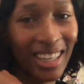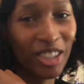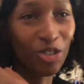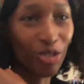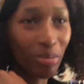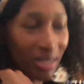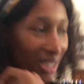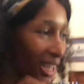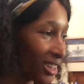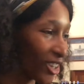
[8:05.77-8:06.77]
It's ripped
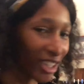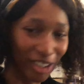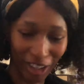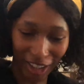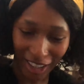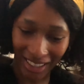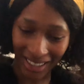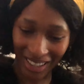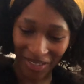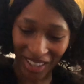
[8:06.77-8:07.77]
and not in good
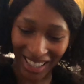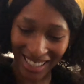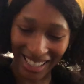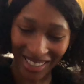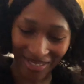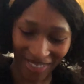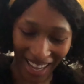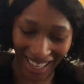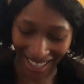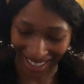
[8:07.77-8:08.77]
condition, but this is
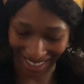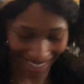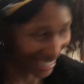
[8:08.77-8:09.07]
fire.